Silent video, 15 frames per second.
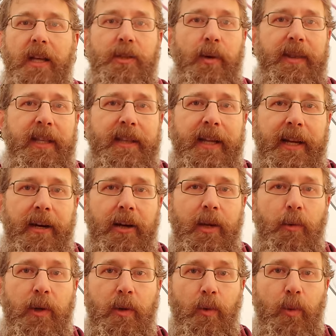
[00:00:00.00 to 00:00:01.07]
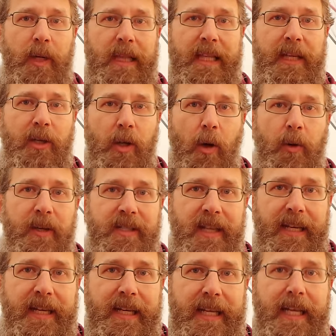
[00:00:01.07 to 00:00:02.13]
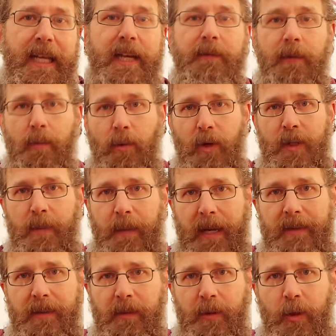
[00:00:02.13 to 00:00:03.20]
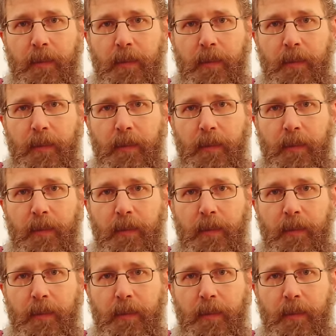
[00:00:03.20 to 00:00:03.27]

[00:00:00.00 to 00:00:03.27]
So I think the area where you really notice the need for more space in a